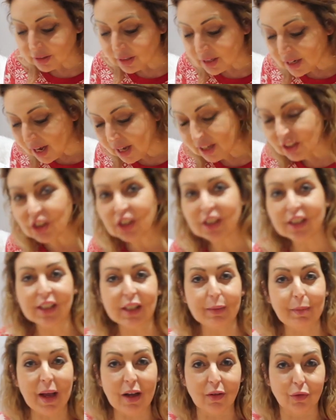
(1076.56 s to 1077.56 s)
It actually
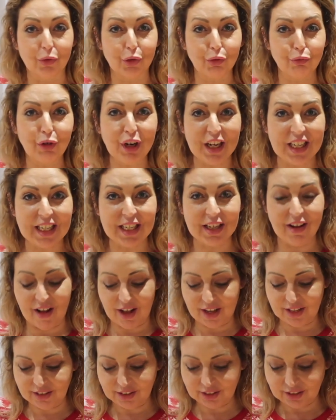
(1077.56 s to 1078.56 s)
smells really
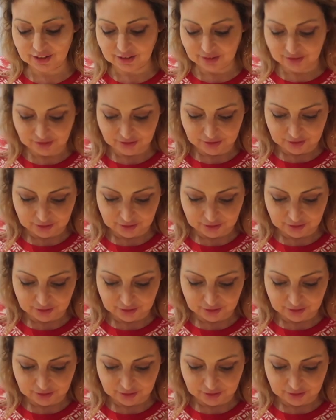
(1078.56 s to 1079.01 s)
nice.